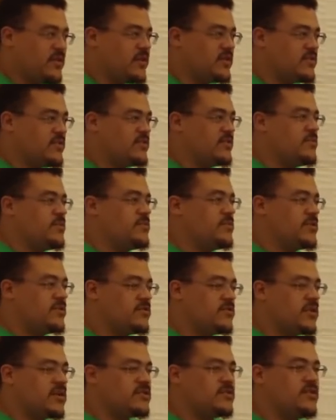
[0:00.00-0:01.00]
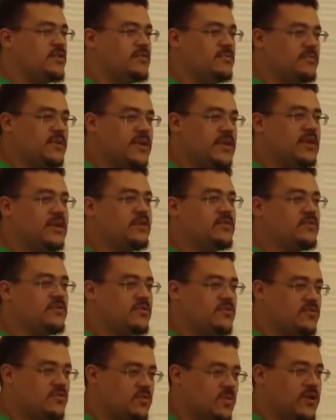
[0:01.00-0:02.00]
system administration can be a
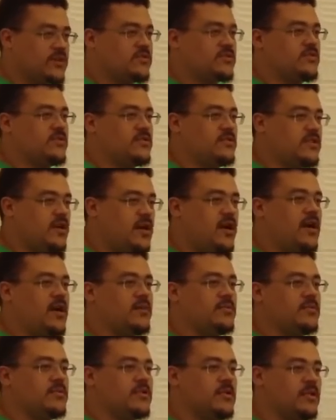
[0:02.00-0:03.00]
stressful job.